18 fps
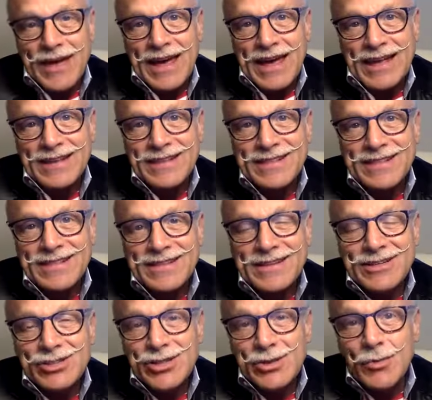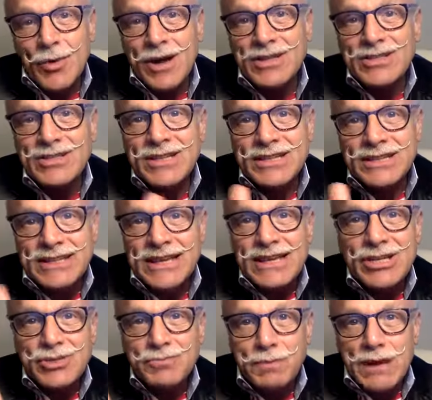And she wants to
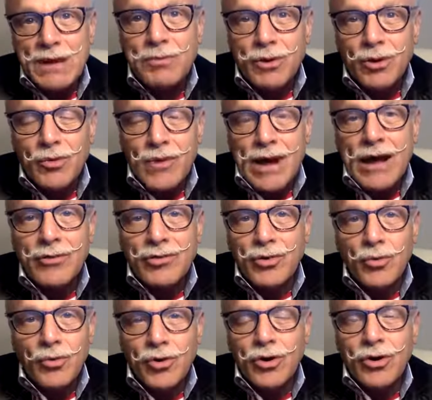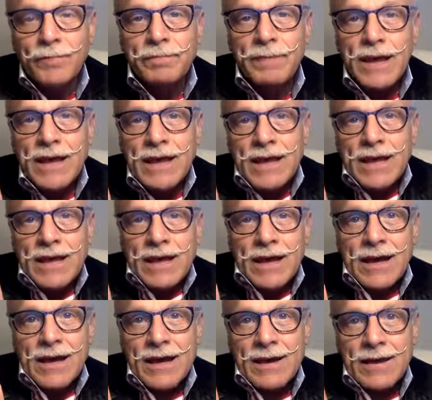teach people around the world,
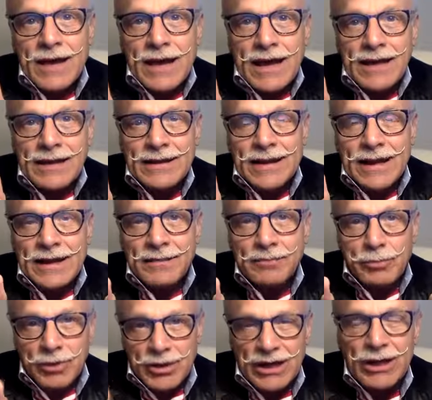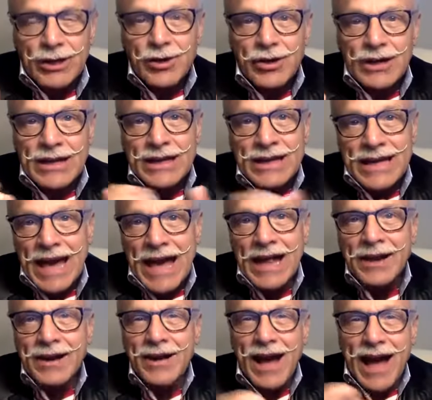and particularly in
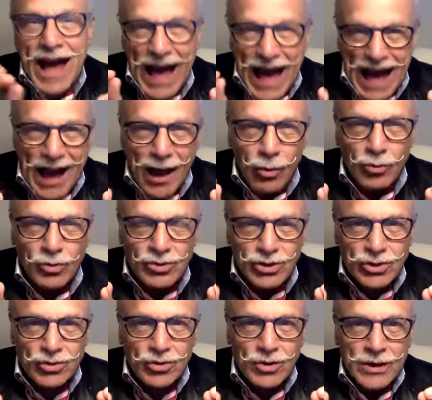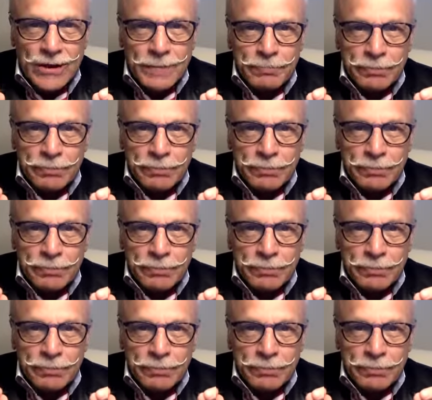Canada, how to